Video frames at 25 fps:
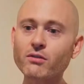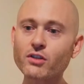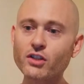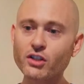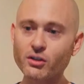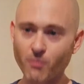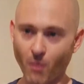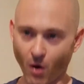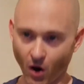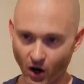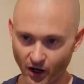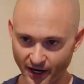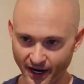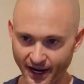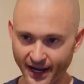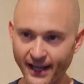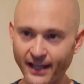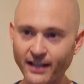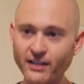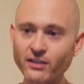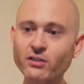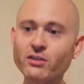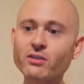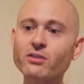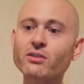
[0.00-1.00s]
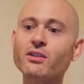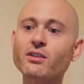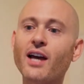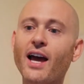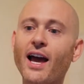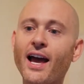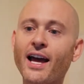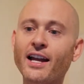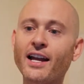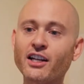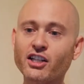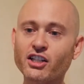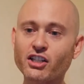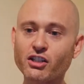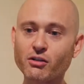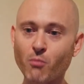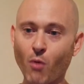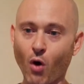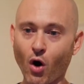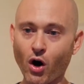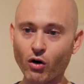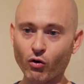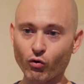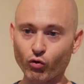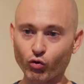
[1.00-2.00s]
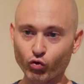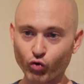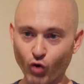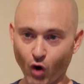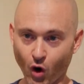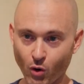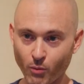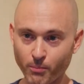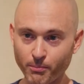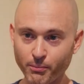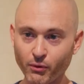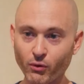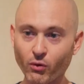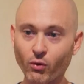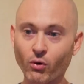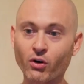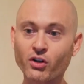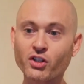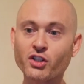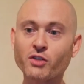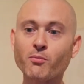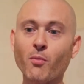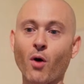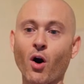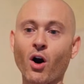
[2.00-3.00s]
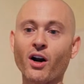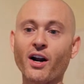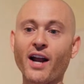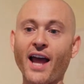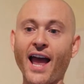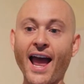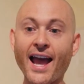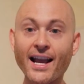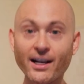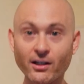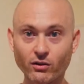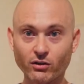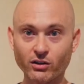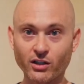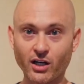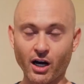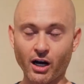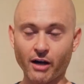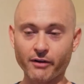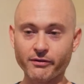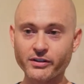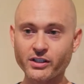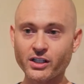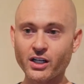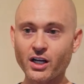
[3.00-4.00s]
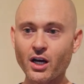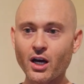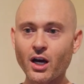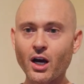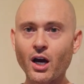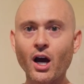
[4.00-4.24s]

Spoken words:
smart handles, and a smart rope or smart ankle cuffs?